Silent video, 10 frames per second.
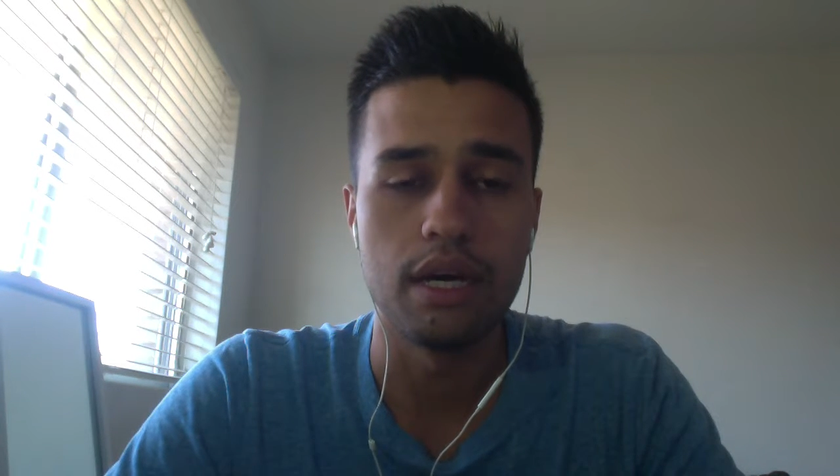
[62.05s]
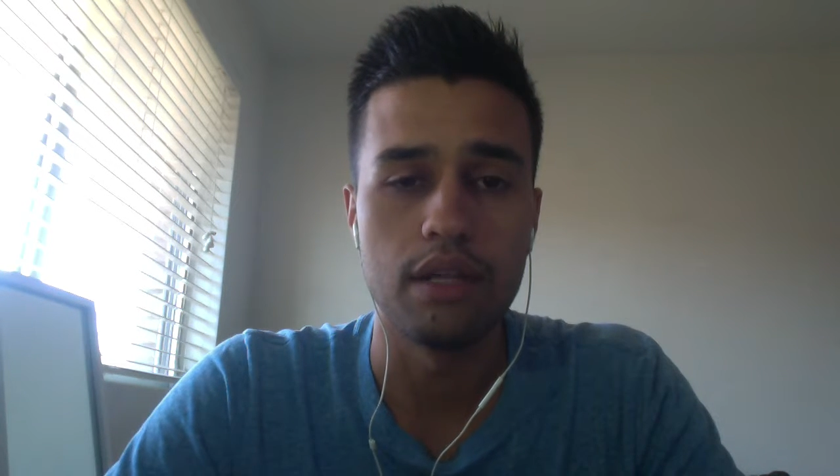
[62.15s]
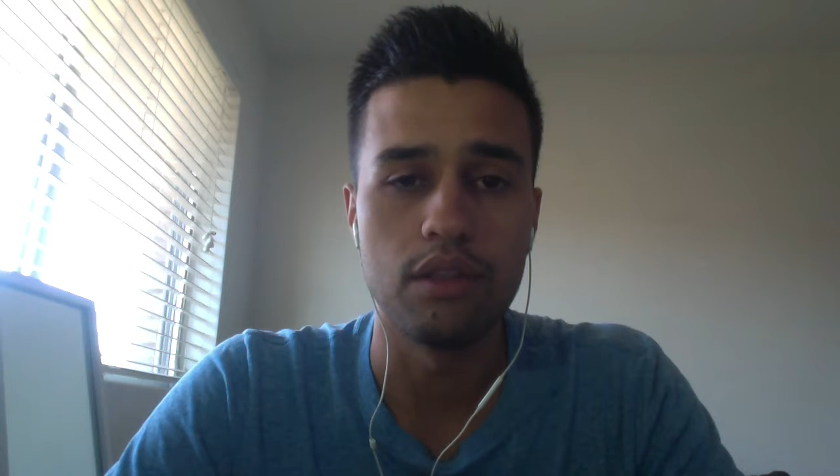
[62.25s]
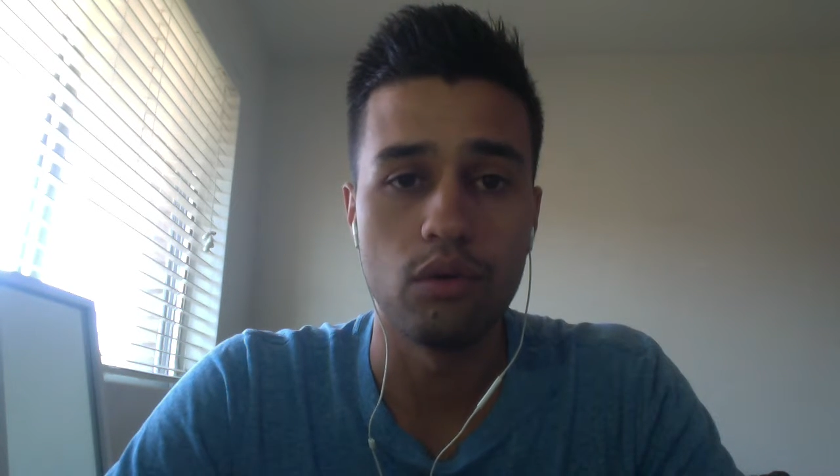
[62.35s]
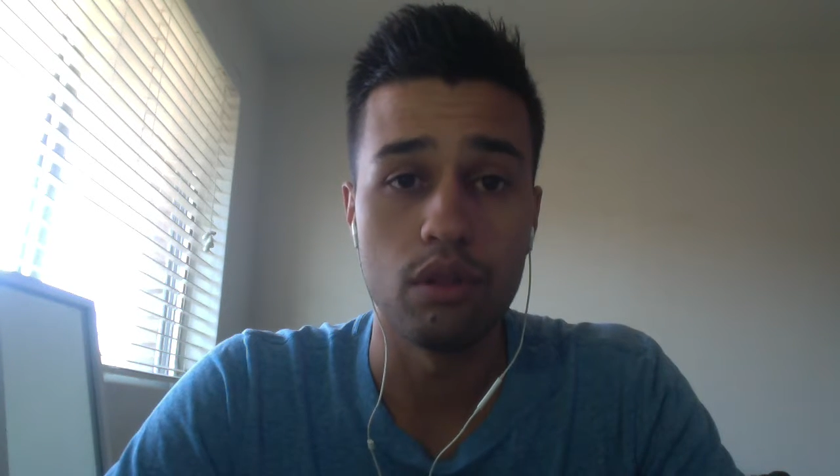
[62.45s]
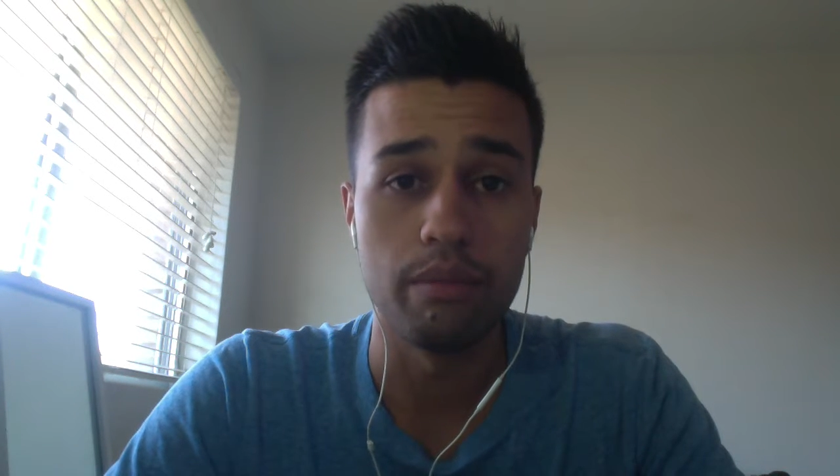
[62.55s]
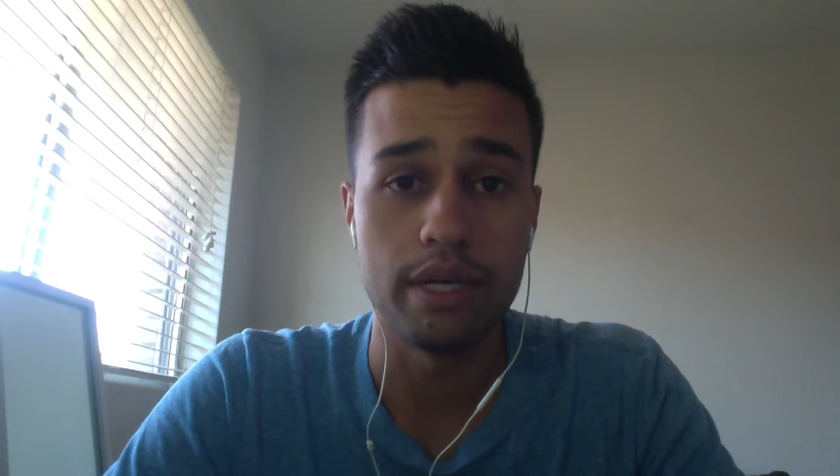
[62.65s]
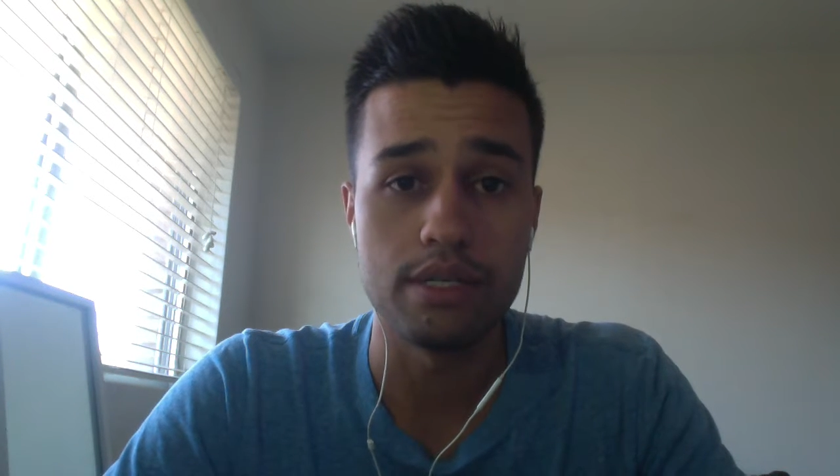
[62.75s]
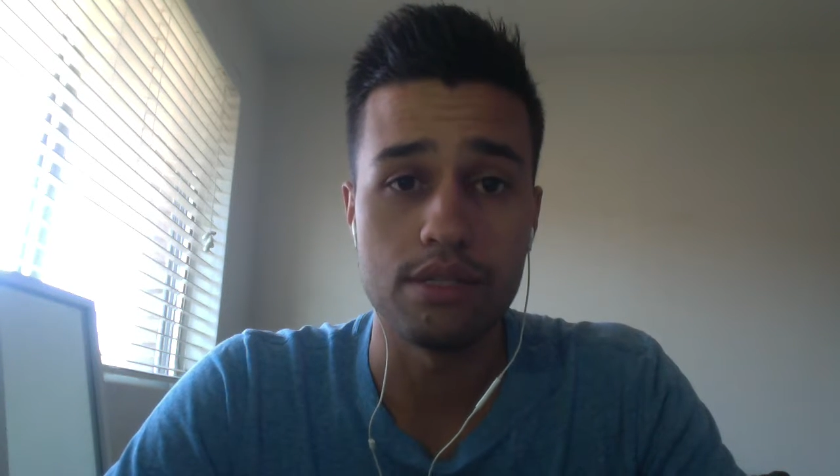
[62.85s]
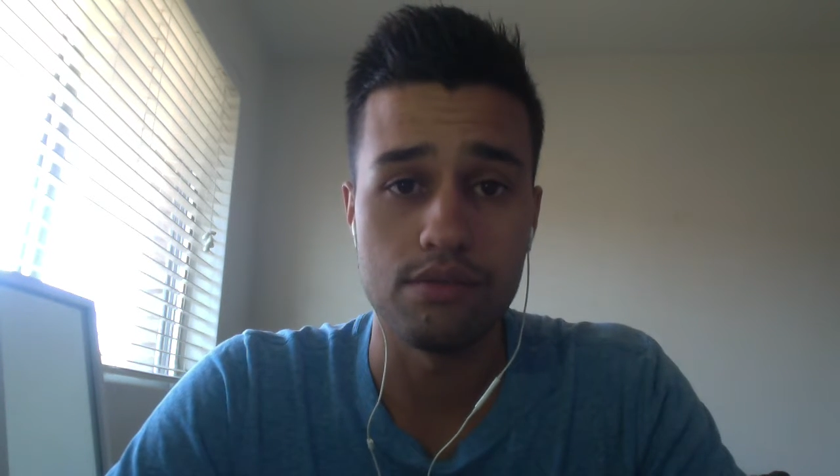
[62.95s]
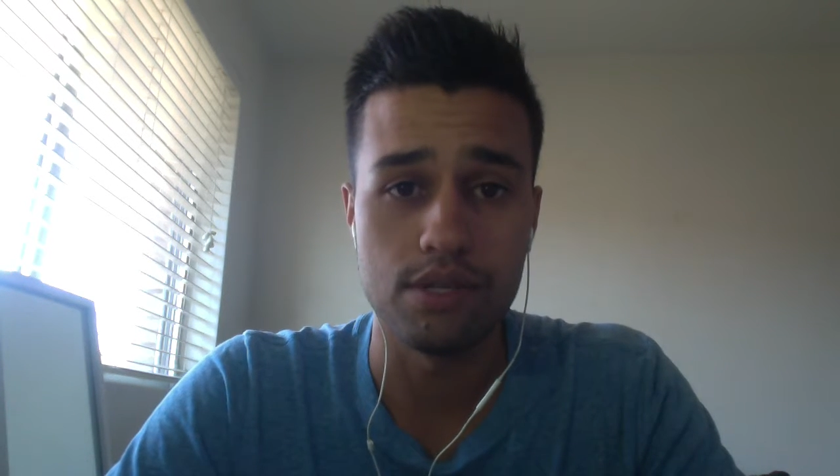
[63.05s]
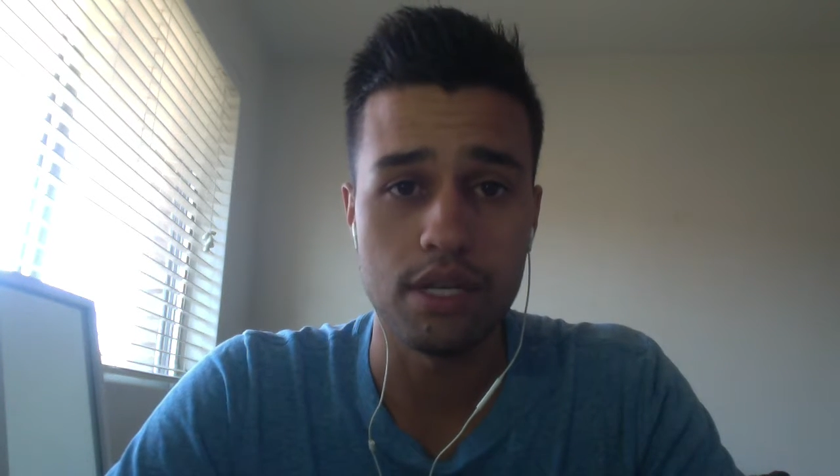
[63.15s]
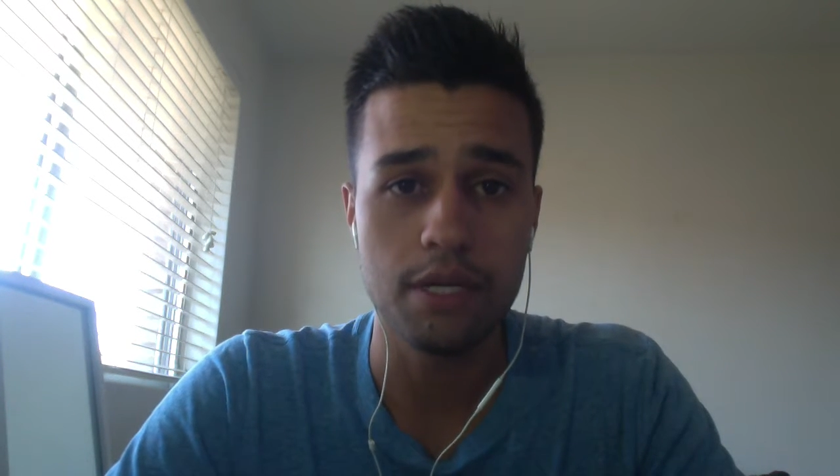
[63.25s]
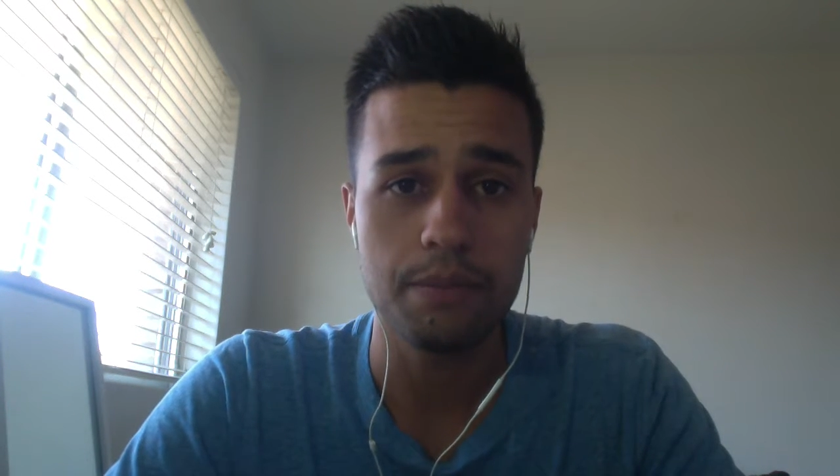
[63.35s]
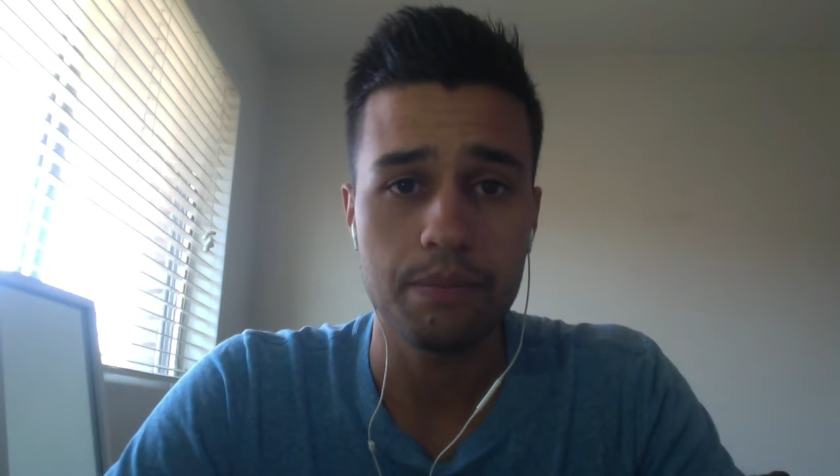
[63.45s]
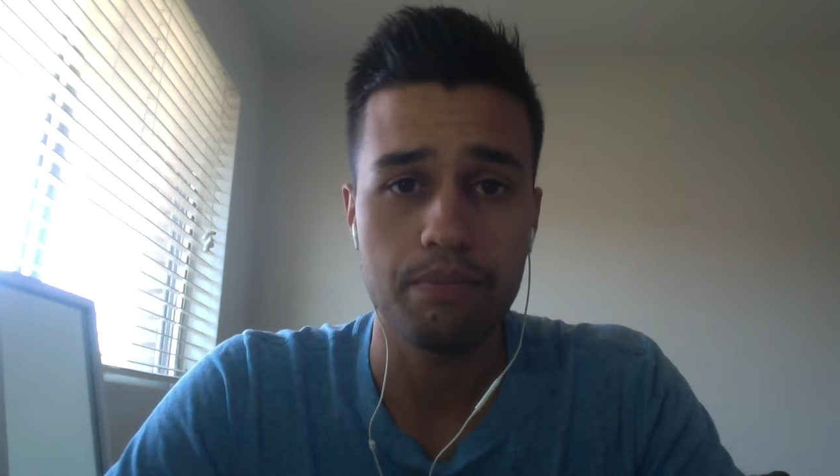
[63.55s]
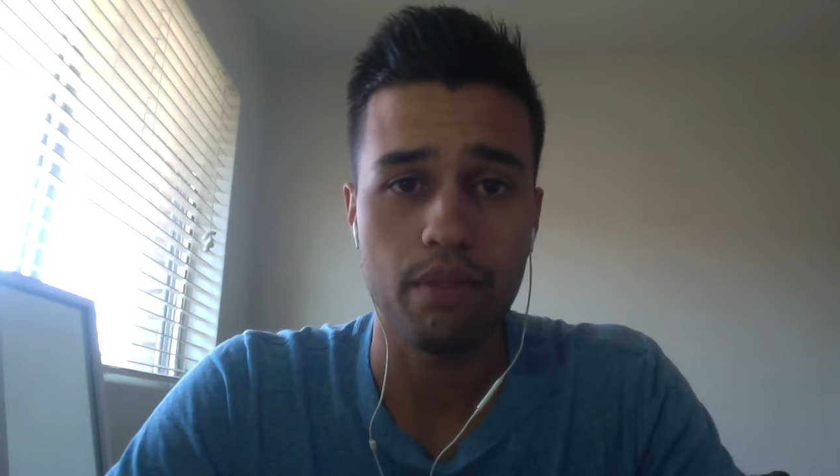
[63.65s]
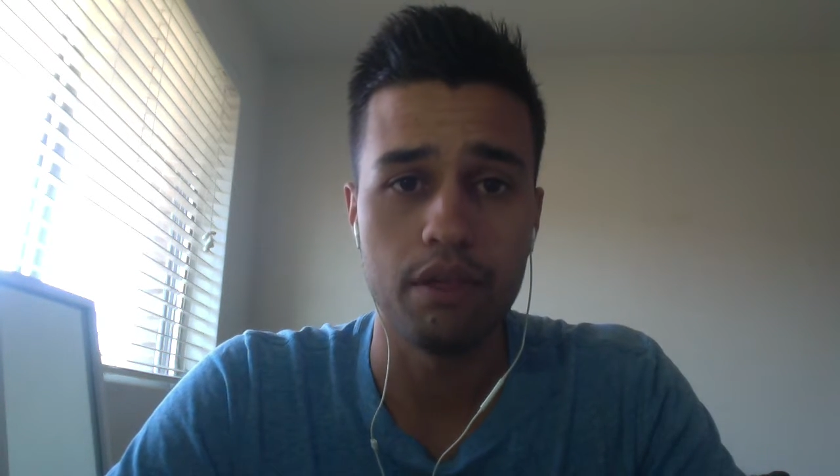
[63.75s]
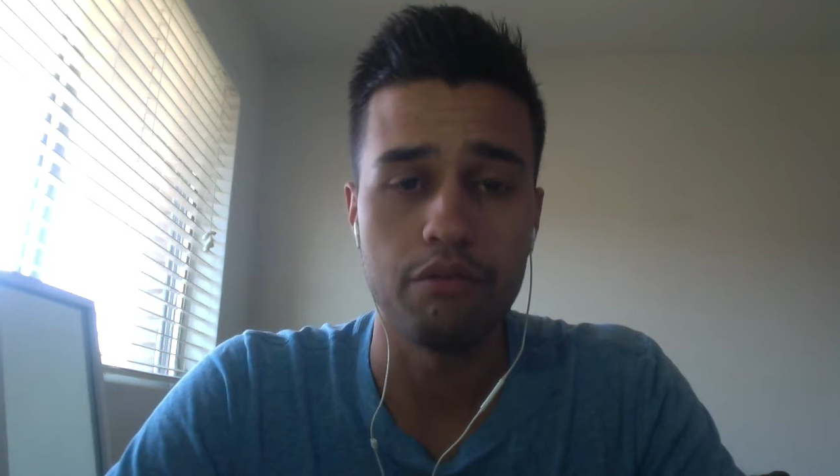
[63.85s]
the northern beaches of Sydney, in